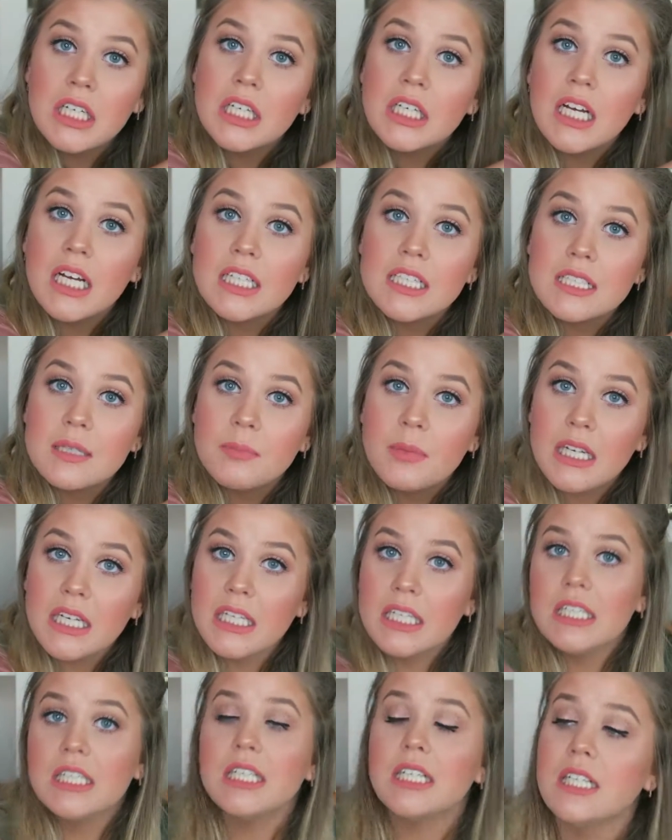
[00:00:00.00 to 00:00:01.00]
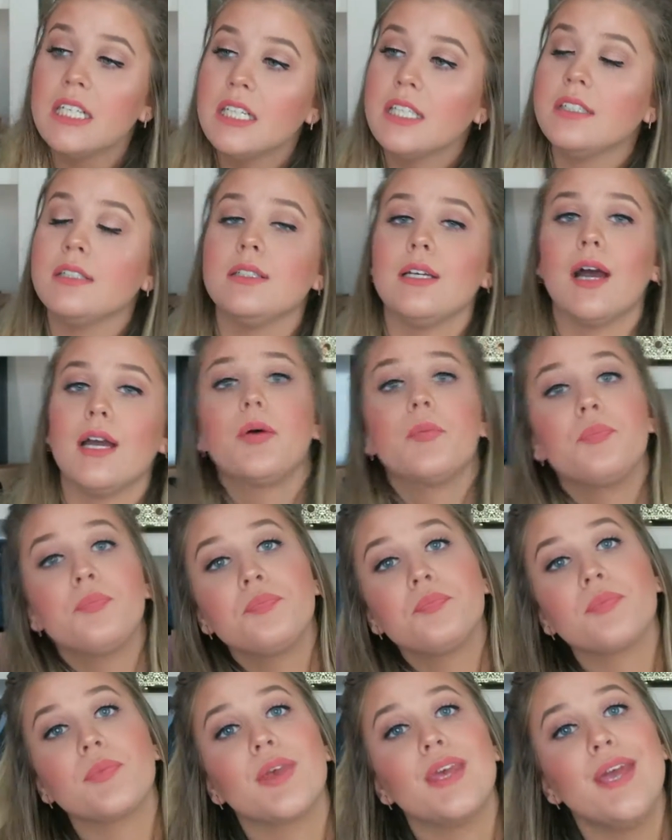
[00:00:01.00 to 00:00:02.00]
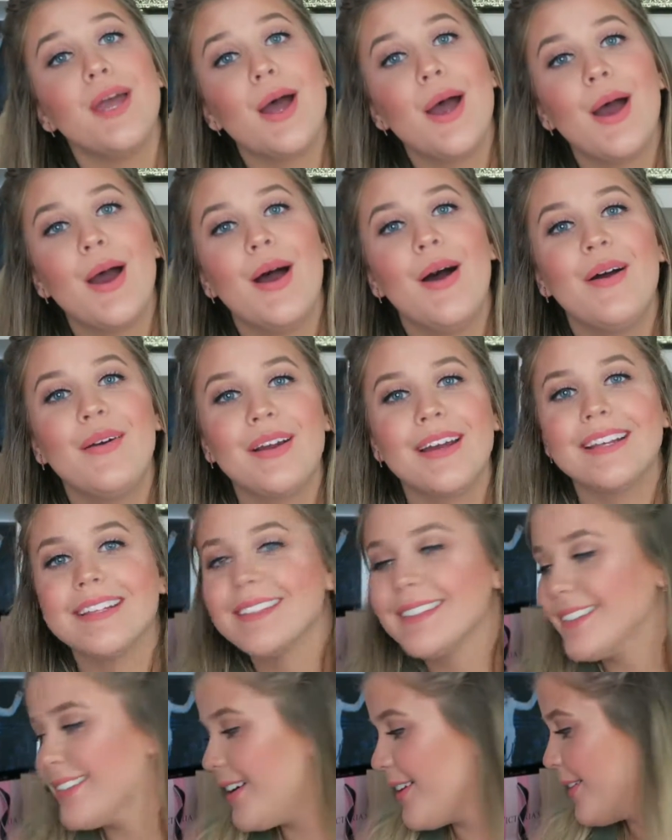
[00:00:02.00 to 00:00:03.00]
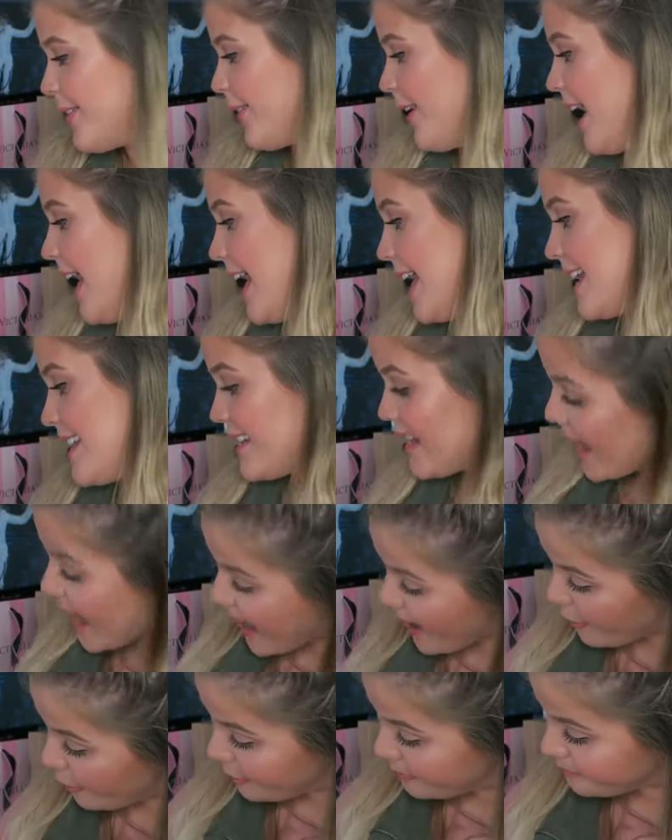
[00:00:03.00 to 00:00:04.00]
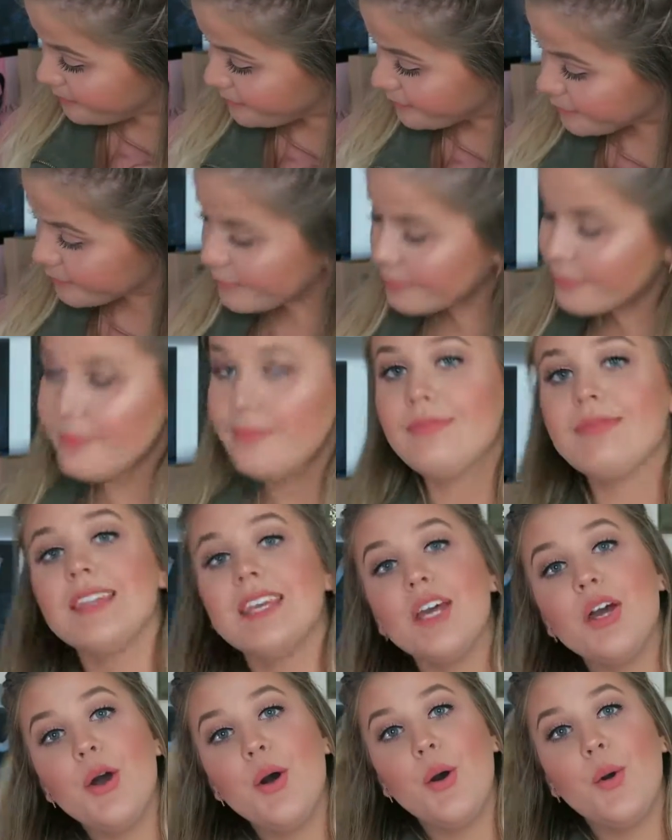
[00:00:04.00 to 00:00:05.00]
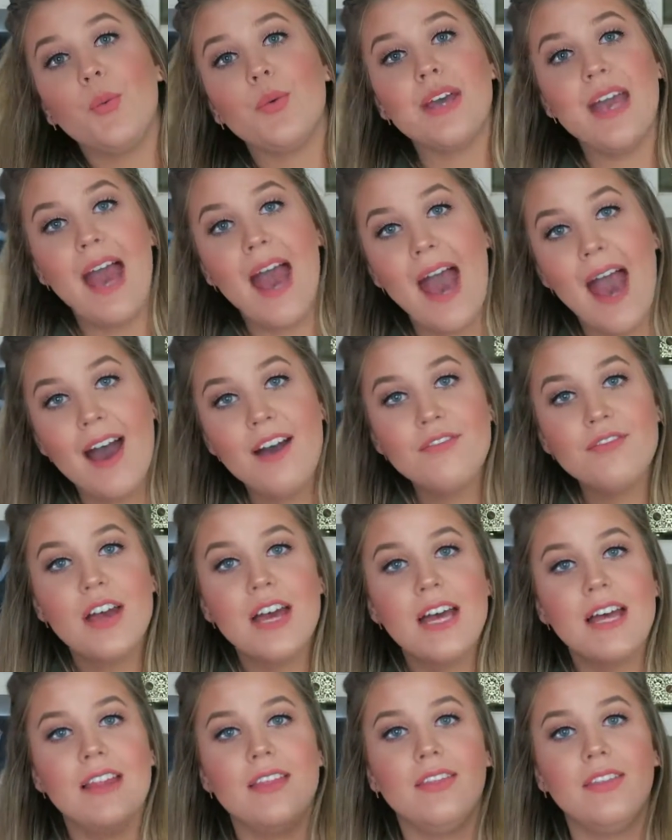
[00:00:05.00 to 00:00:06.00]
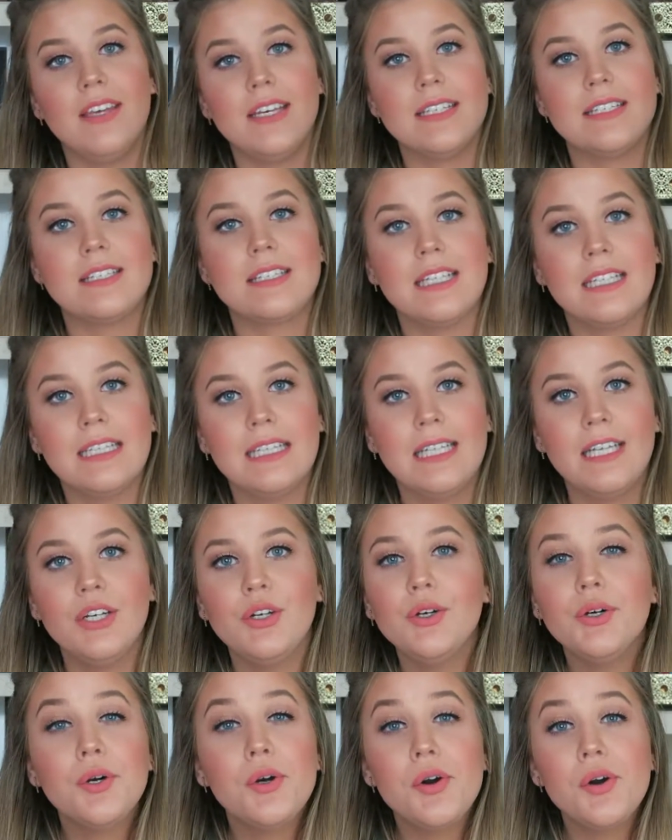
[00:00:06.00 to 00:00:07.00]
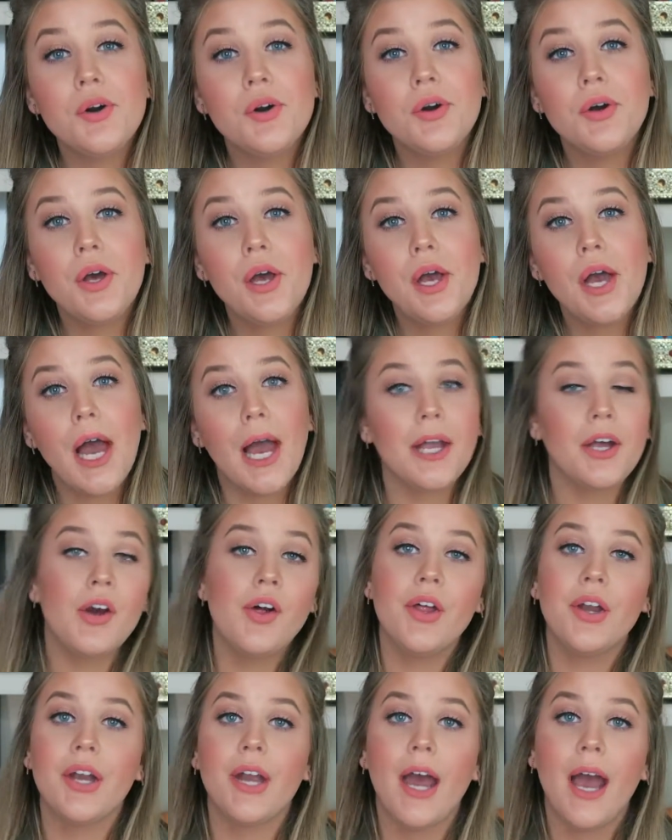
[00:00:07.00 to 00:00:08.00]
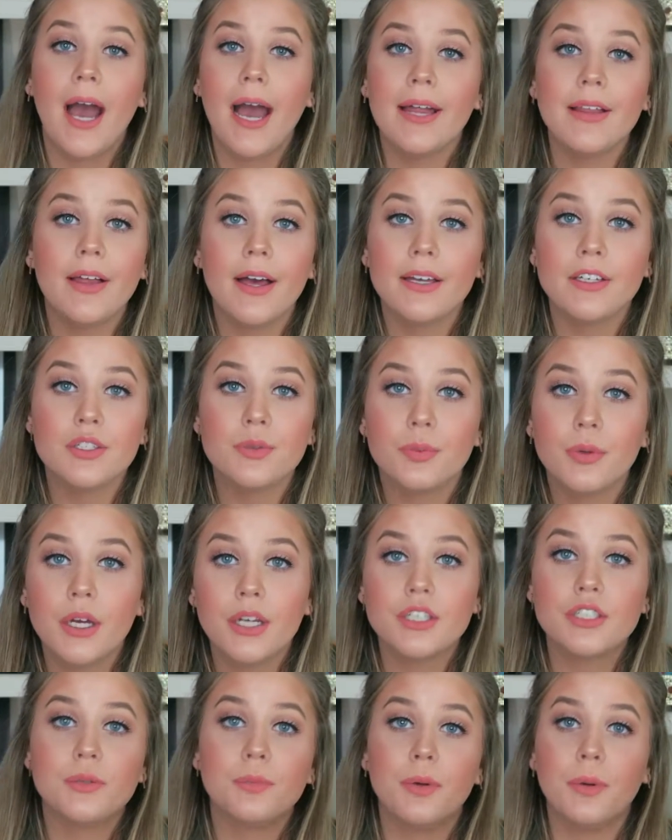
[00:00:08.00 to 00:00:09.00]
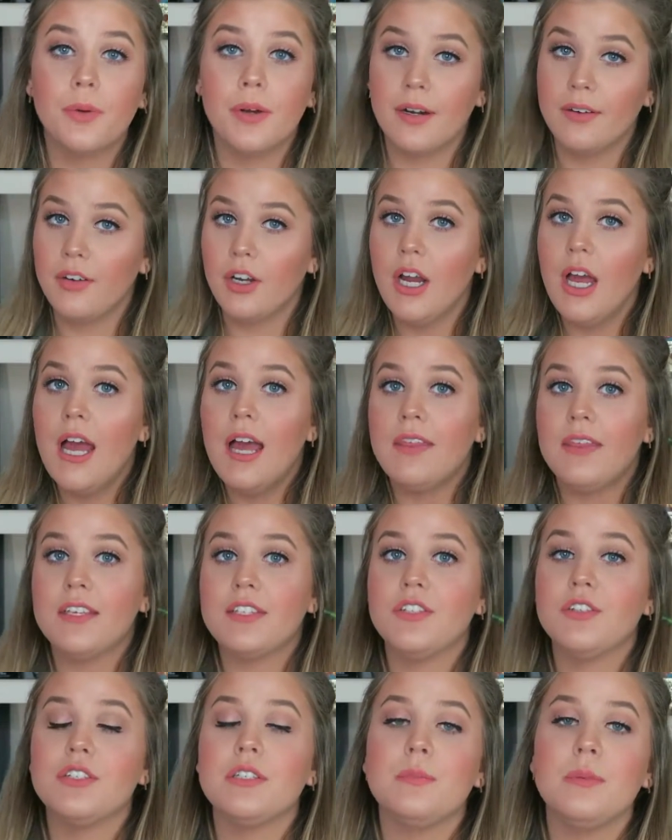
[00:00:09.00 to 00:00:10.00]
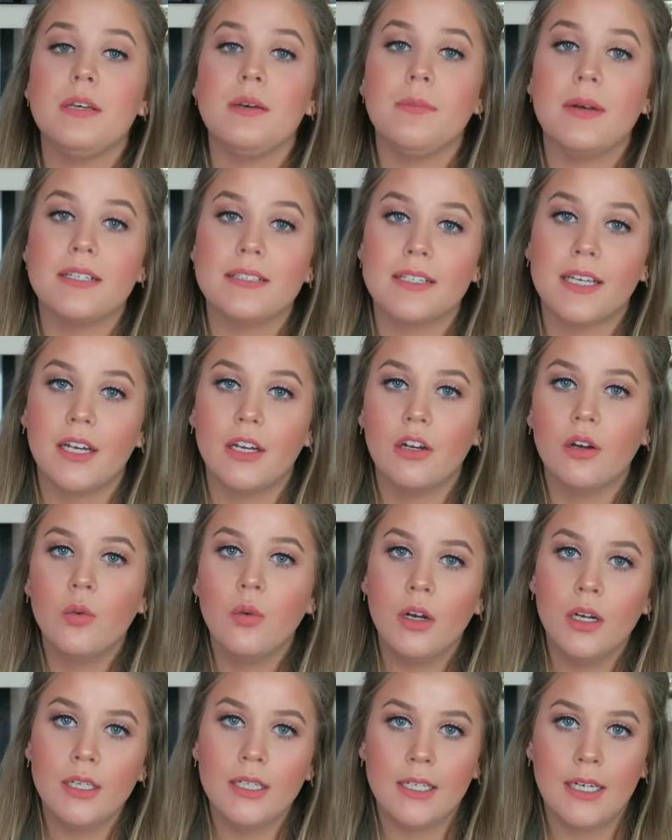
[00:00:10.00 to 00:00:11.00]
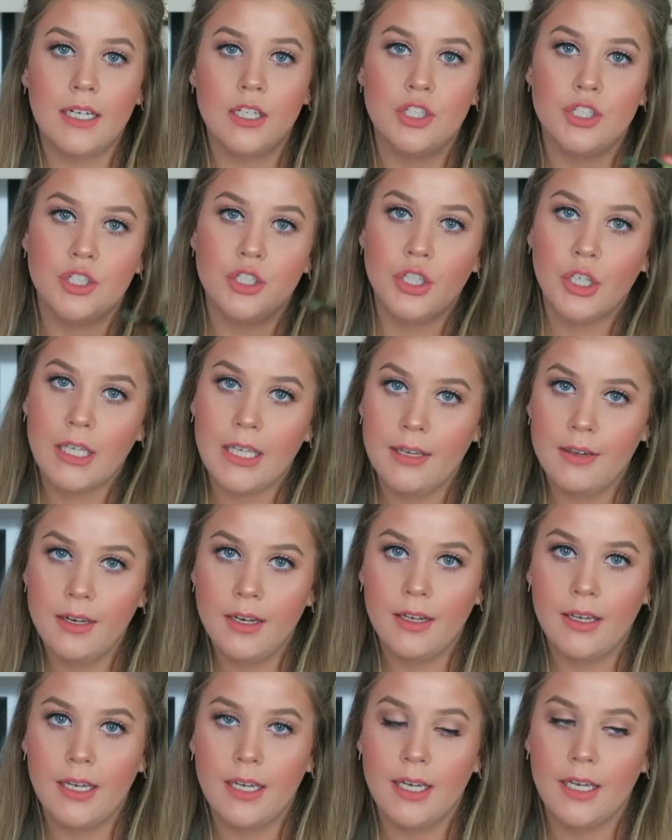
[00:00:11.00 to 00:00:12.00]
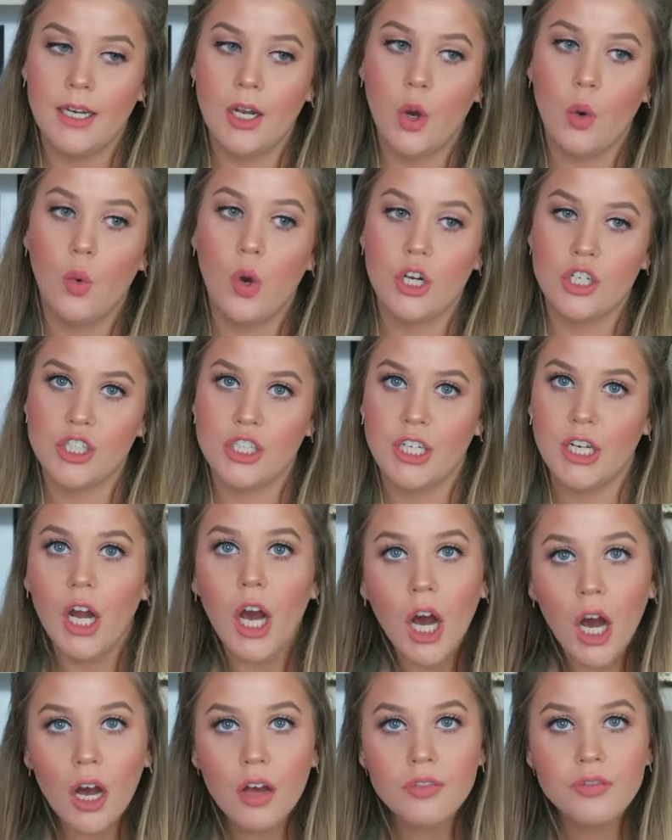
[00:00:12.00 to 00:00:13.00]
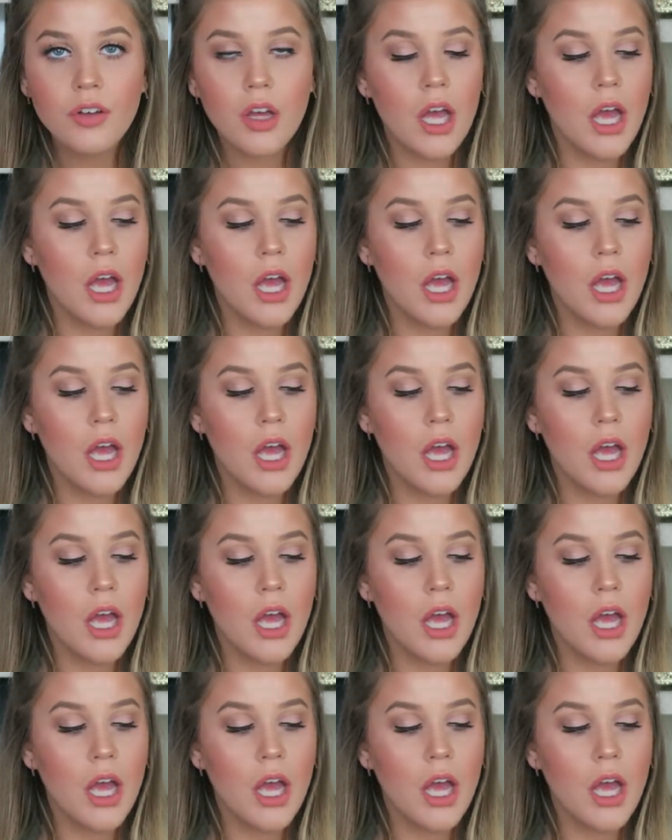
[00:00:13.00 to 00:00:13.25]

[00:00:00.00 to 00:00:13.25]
cut somebody. Yeah. Alright, so now we have this little, I call it an eyelash brush, but whatever. This used to be a mascara wand and I just took it and washed it off.